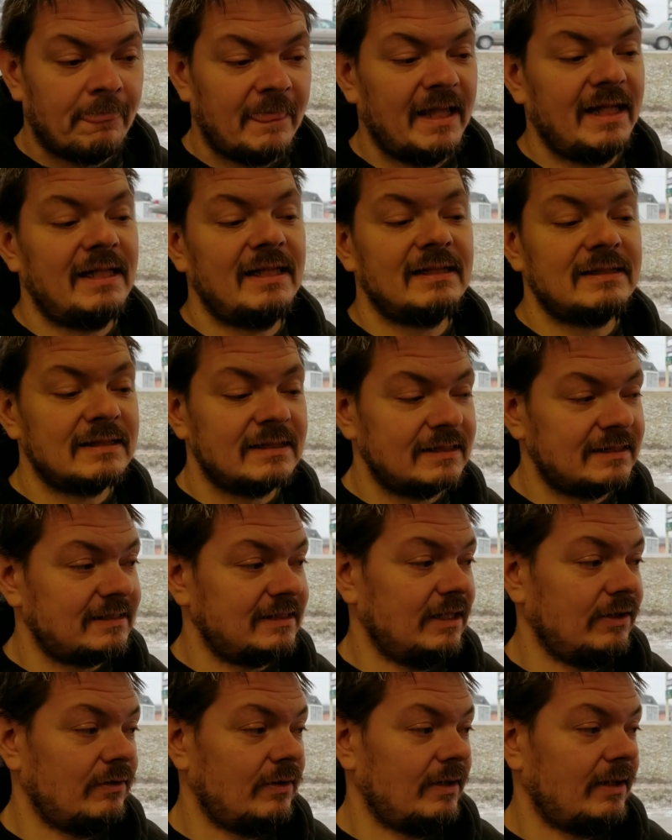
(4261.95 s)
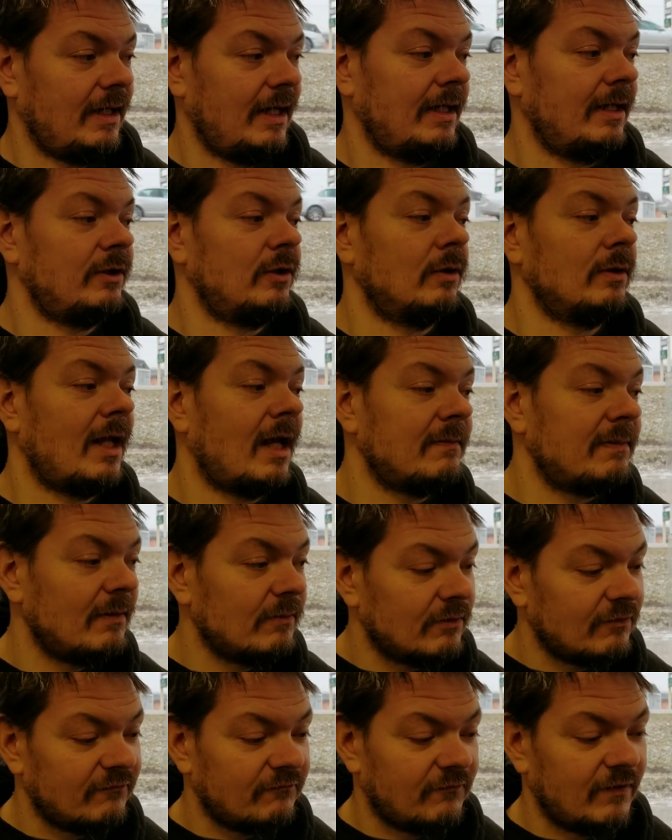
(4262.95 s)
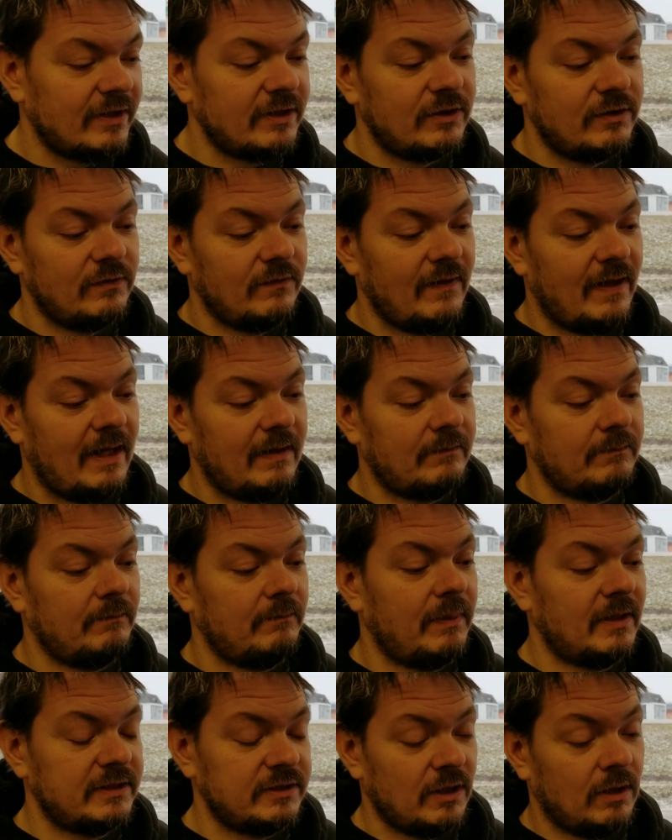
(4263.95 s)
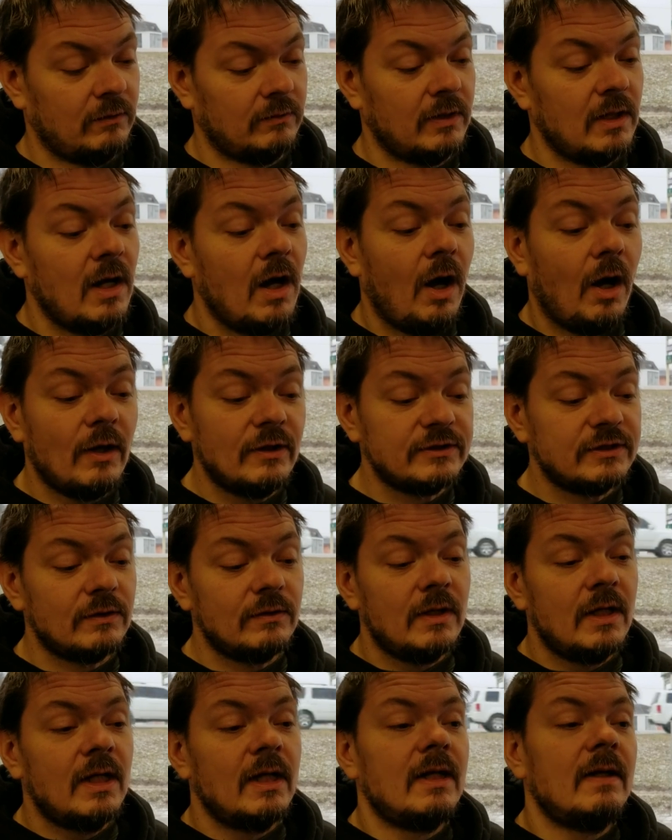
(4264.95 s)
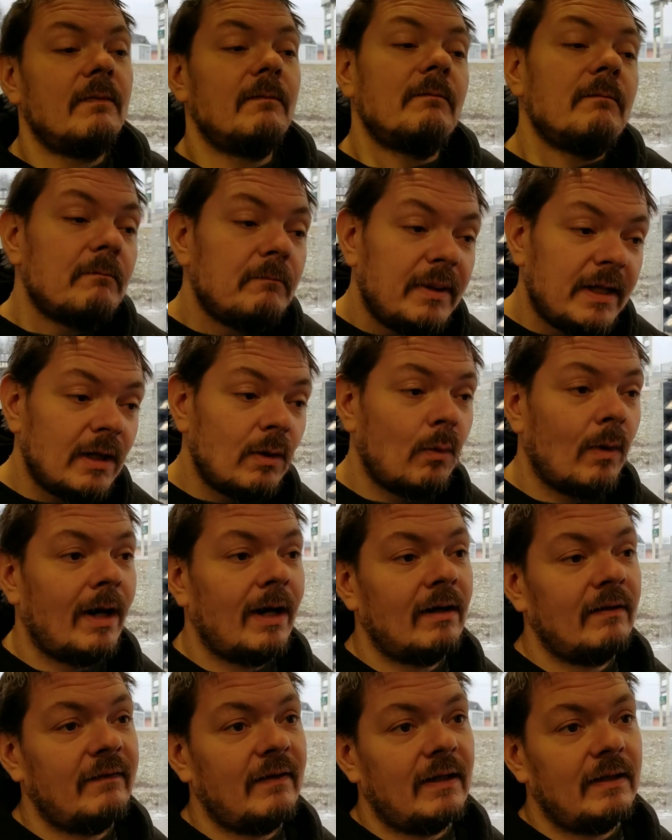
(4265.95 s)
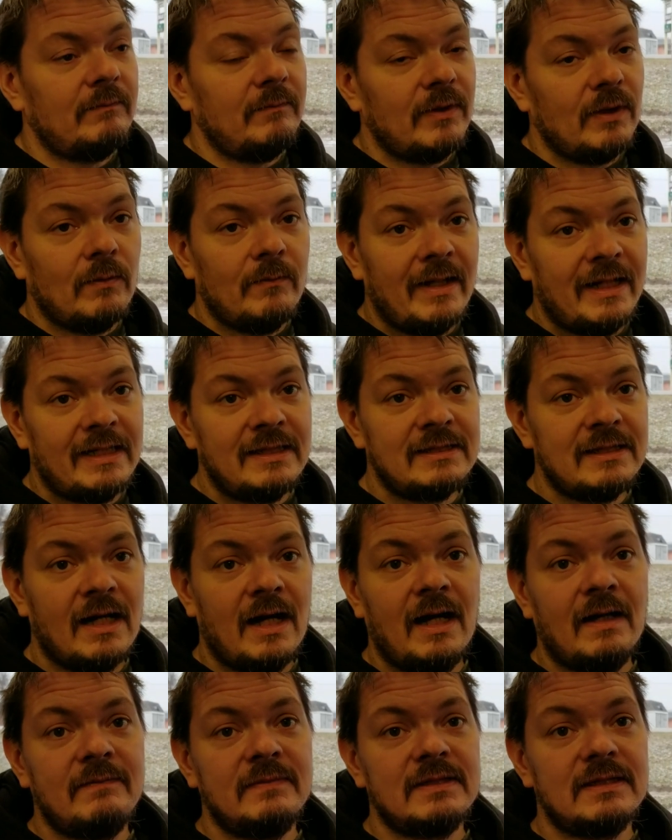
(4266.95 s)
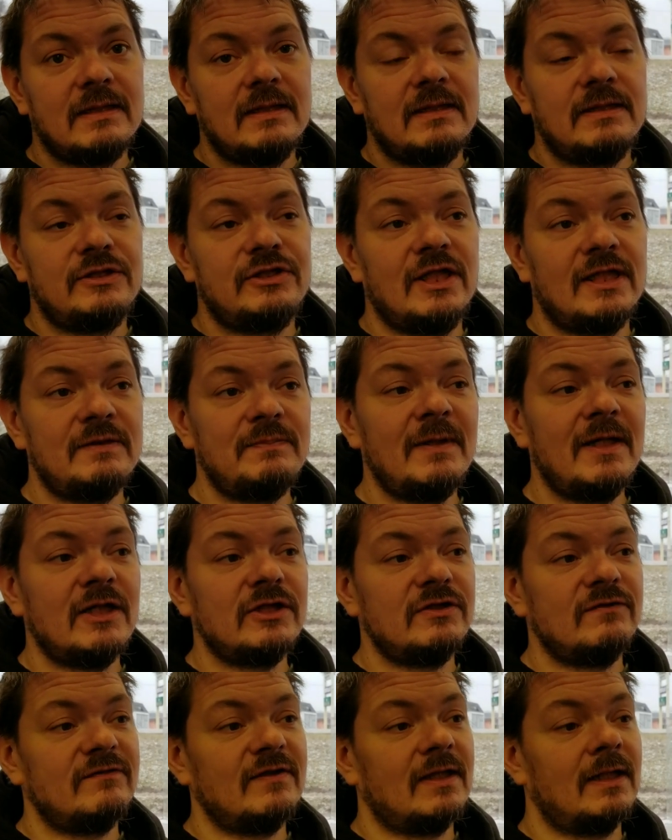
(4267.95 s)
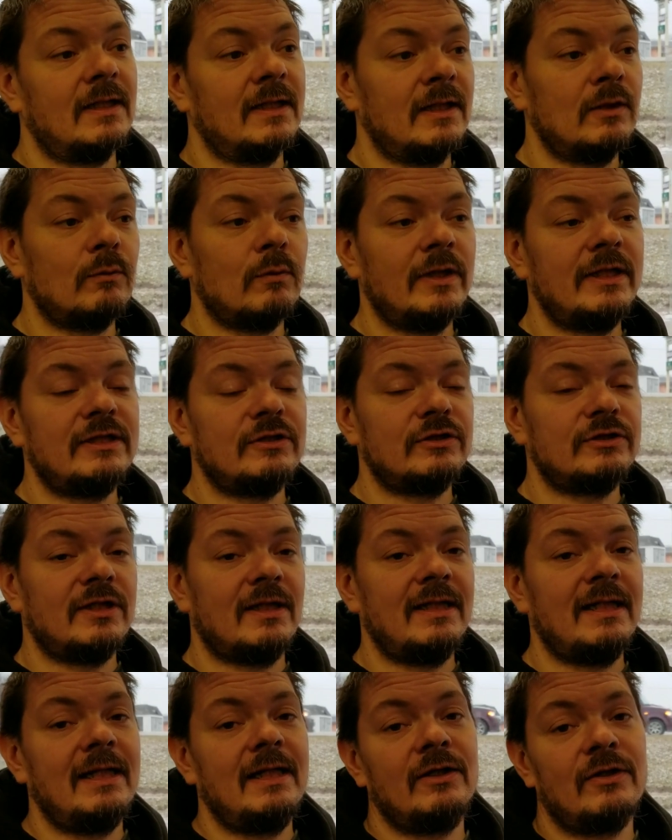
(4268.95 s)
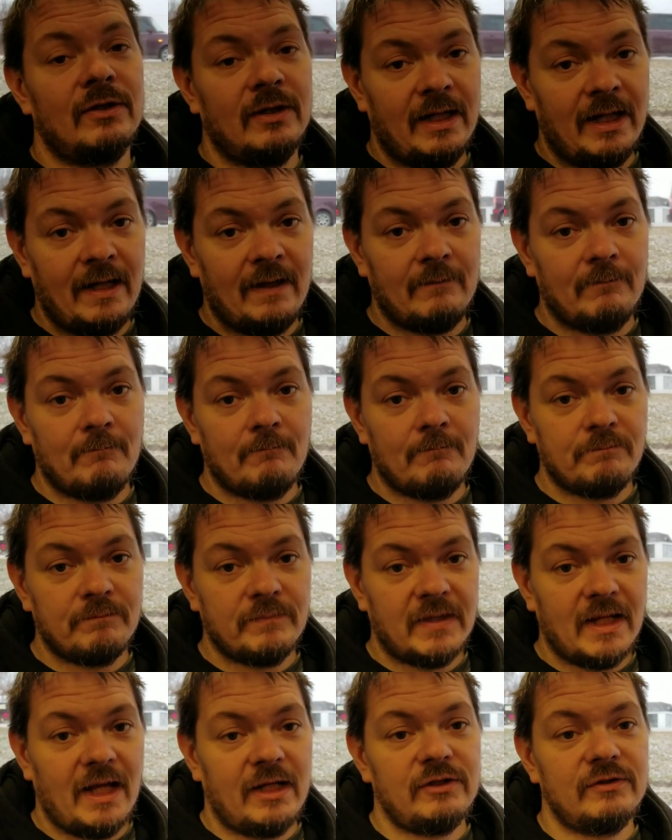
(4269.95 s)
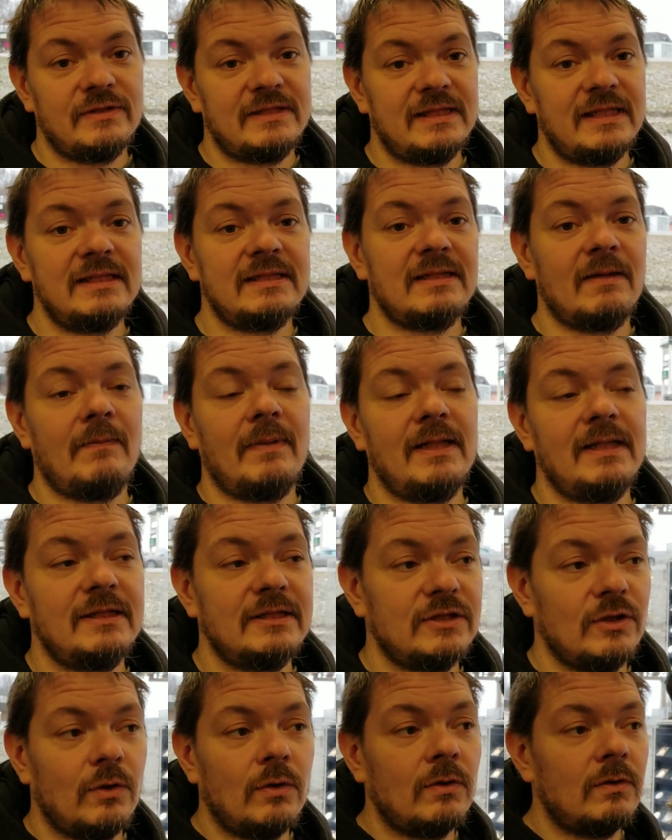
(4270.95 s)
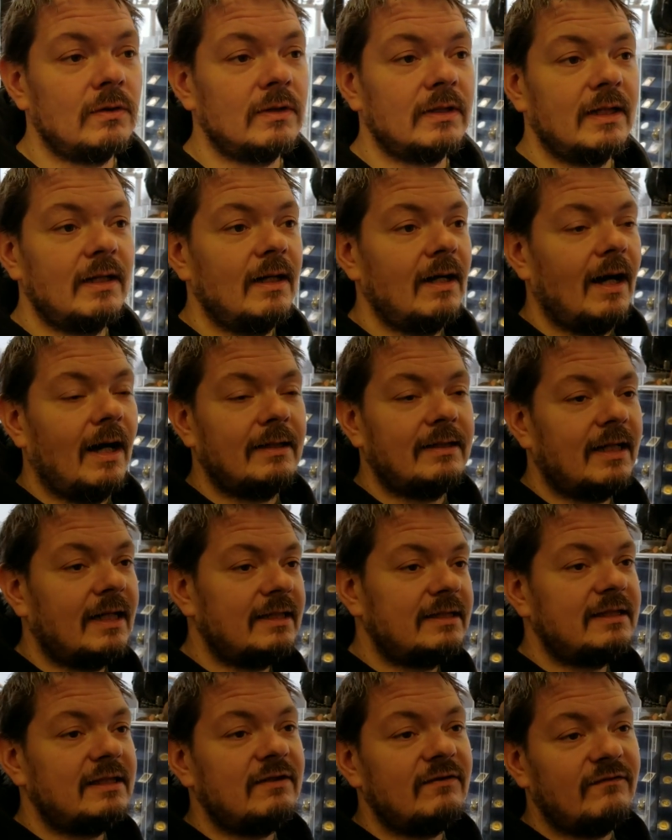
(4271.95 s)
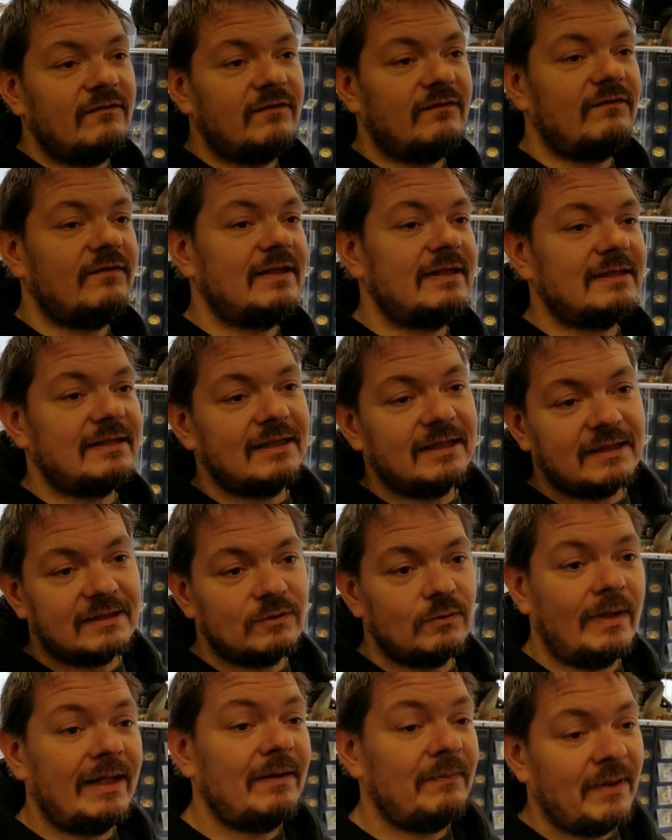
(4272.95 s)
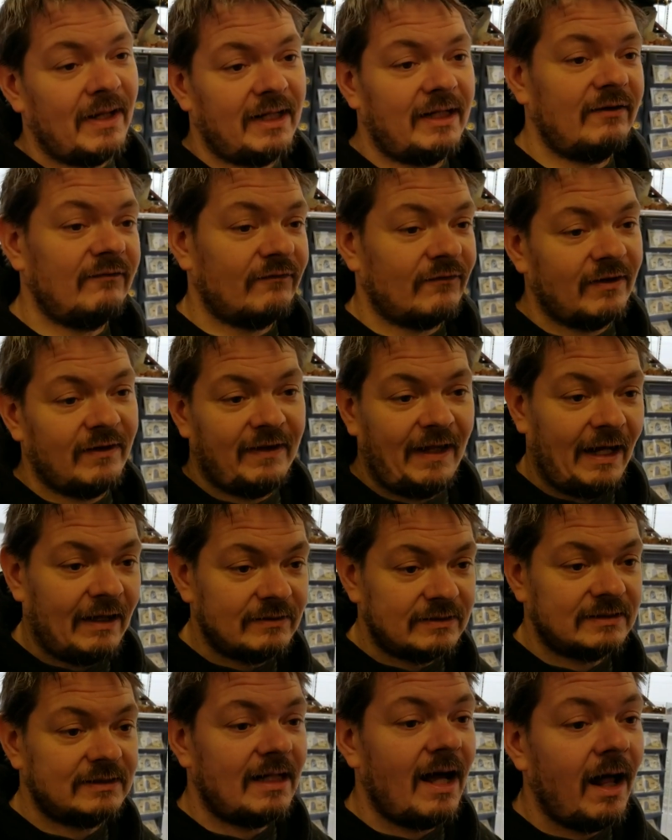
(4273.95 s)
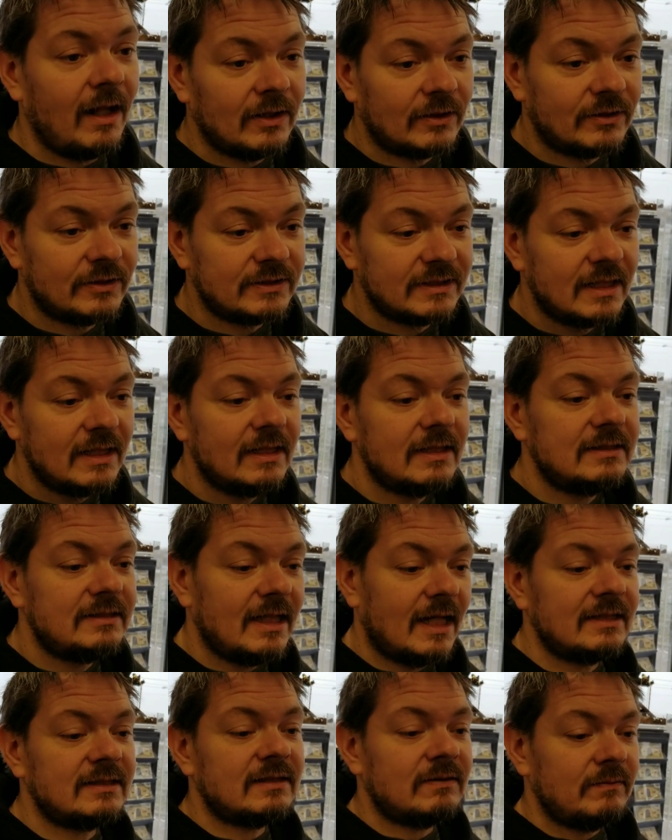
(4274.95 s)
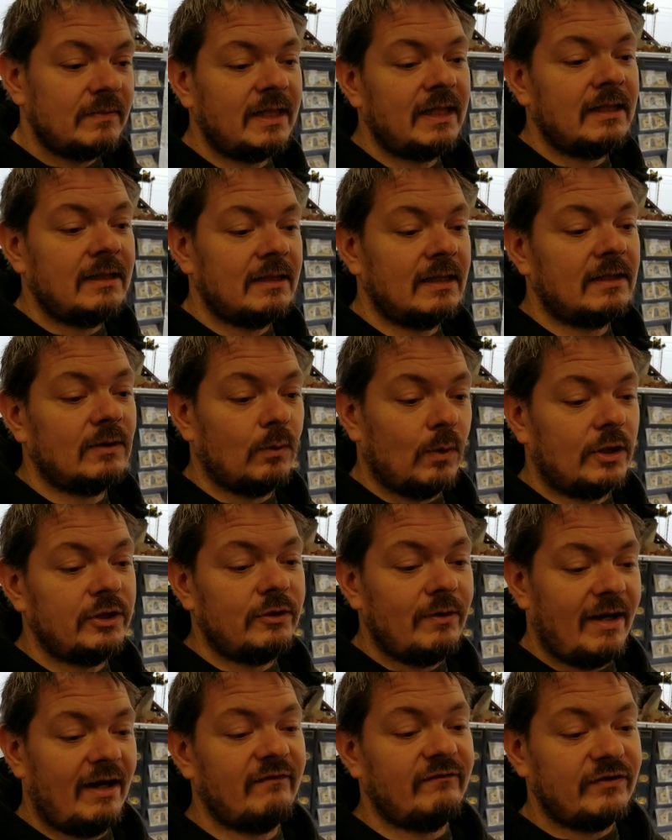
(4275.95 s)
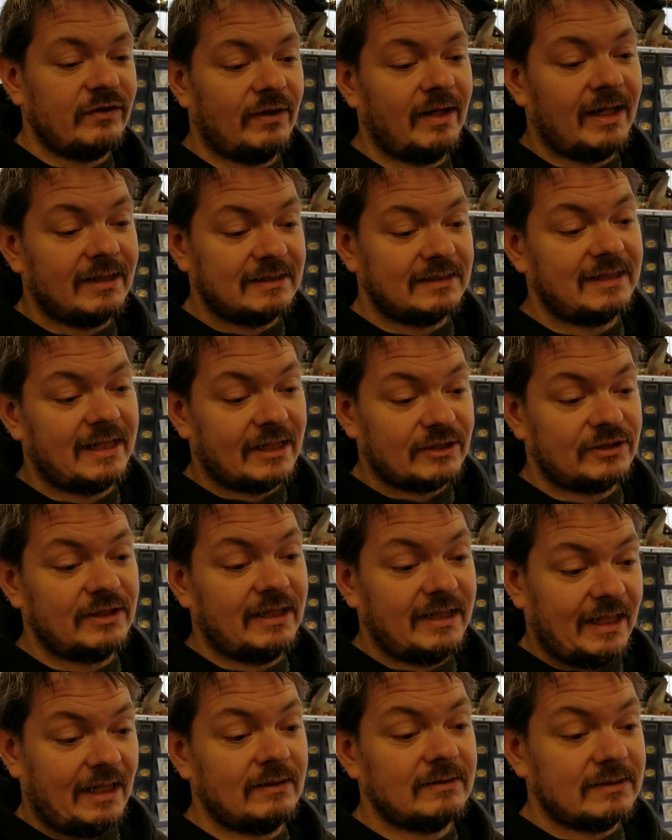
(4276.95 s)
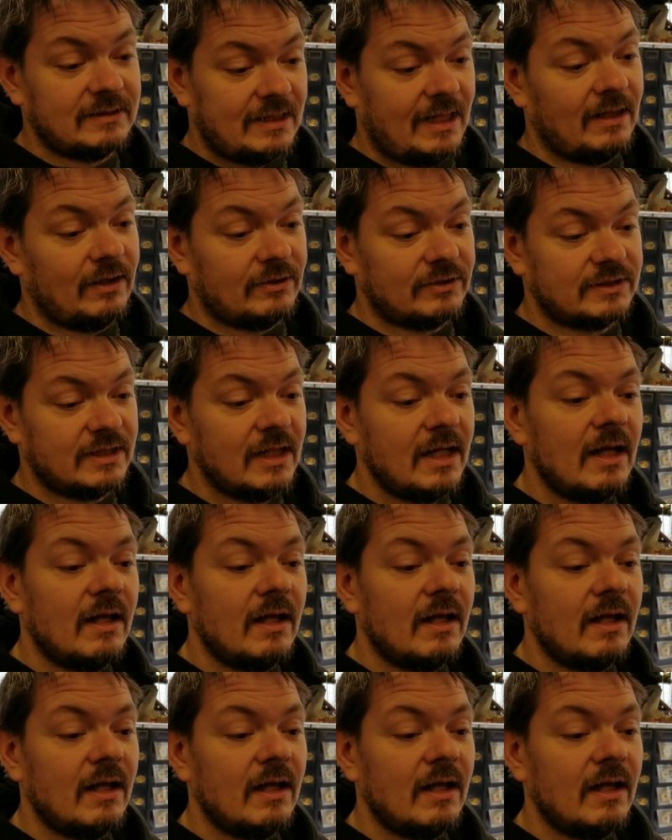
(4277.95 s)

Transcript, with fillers: It isn't a secret, and I know a lot of people are afraid to do that, but don't. Also, be aware that you know many times just because you've done a little research on the internet and you see somebody sold a 1956 wheat penny for $1,000 doesn't mean that the one you have in your hands is actually $1,000.